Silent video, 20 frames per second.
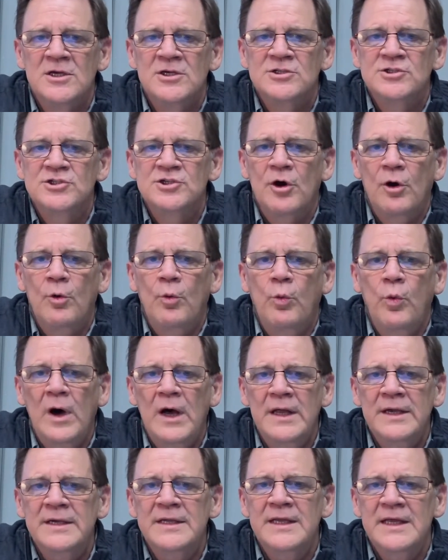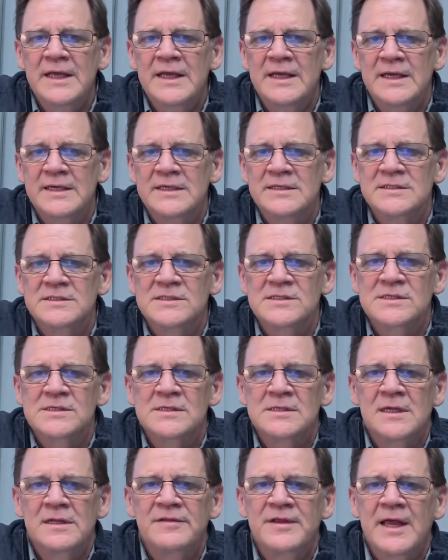So what
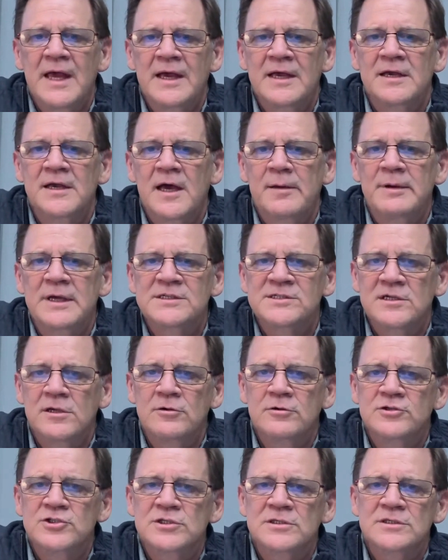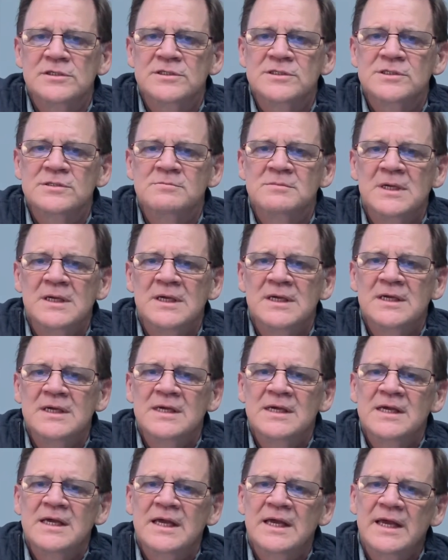is the economic solutions?
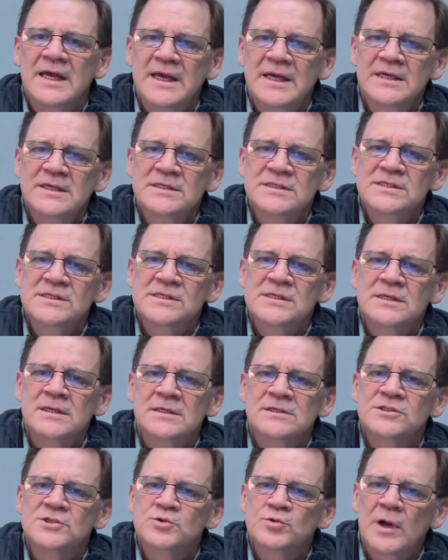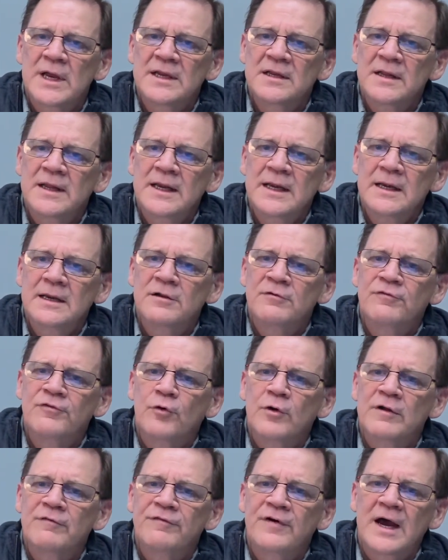Is strengthening and
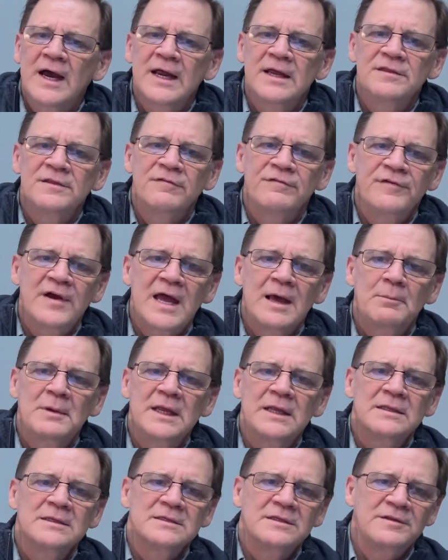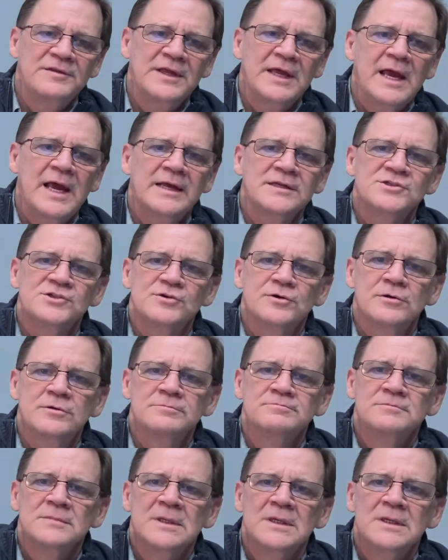fortifying the family the answer?